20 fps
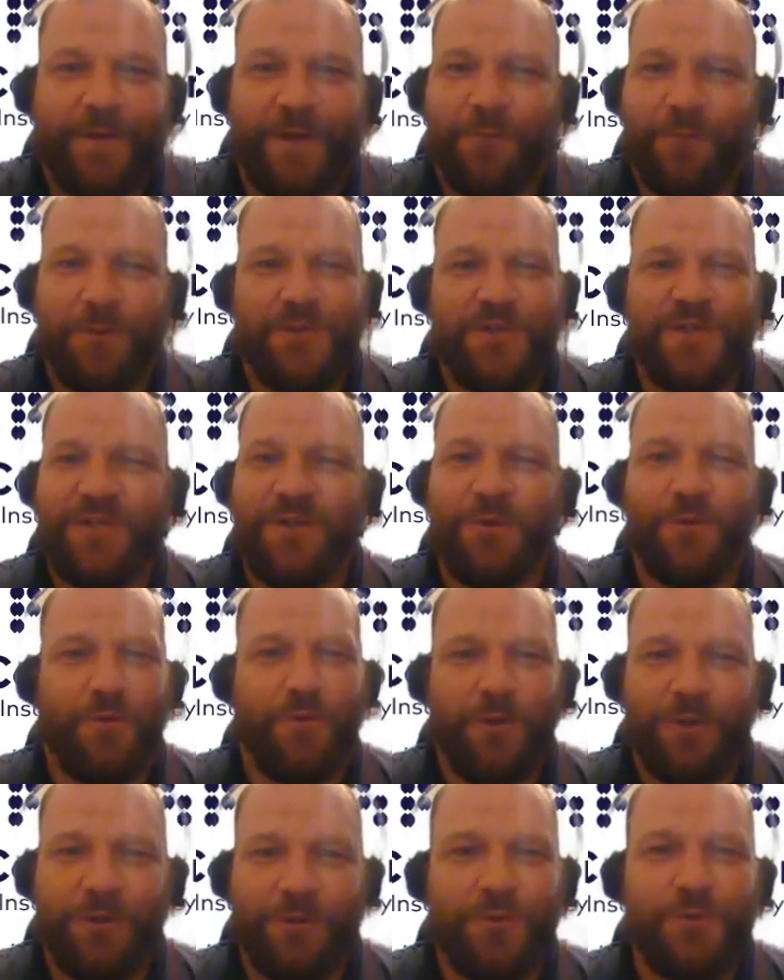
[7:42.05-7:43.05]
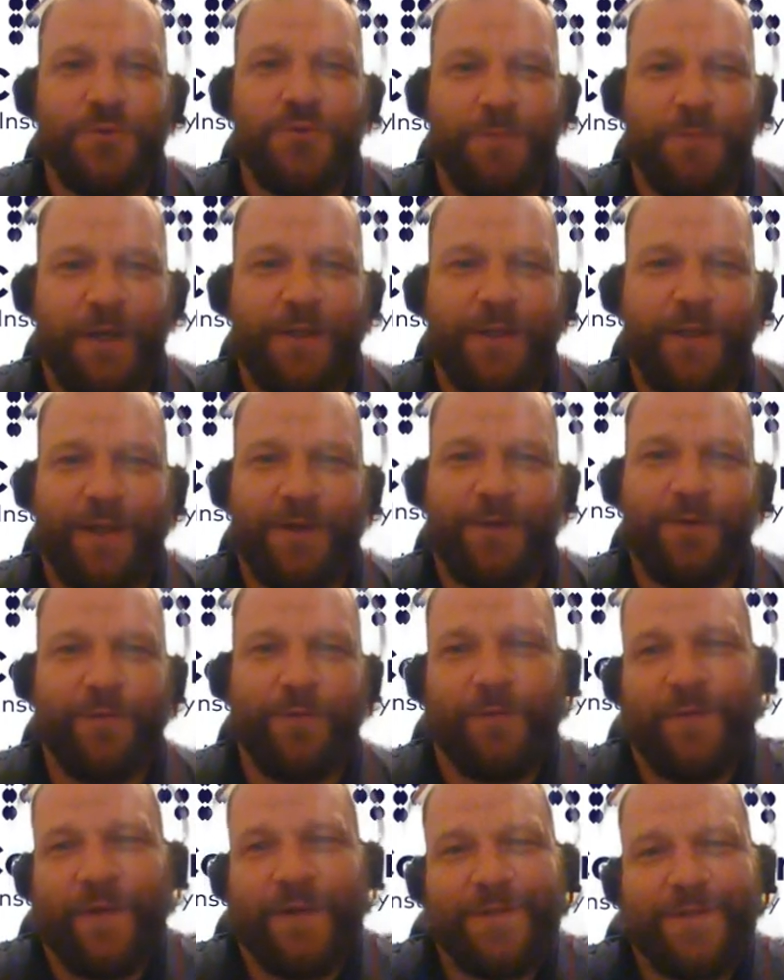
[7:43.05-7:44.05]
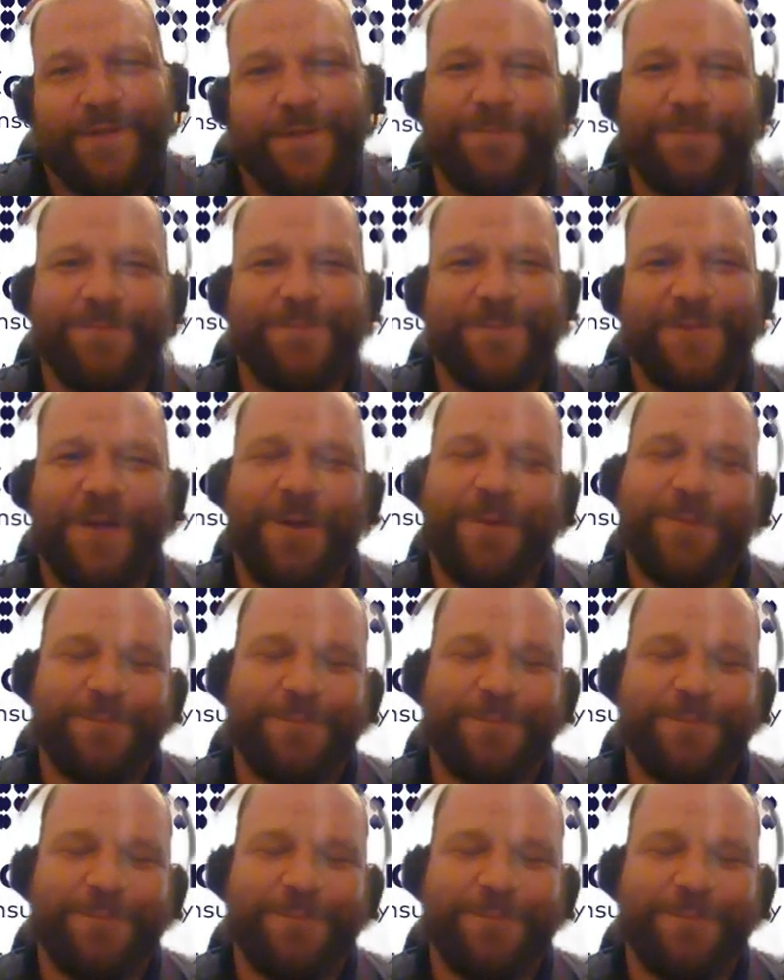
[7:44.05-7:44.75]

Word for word: Like, we're still going to lose money hand over fist. So